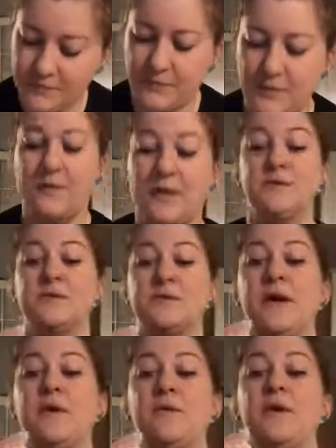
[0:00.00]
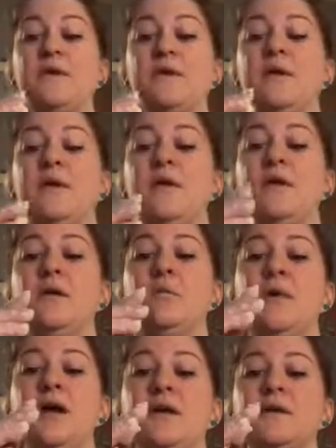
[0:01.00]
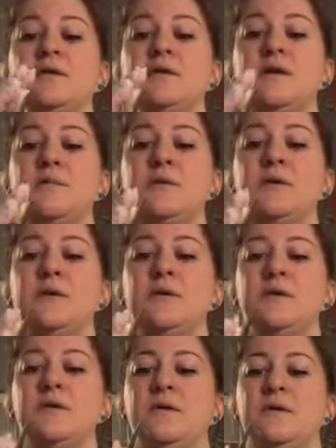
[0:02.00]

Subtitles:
oh, that was a bad one. Bad example.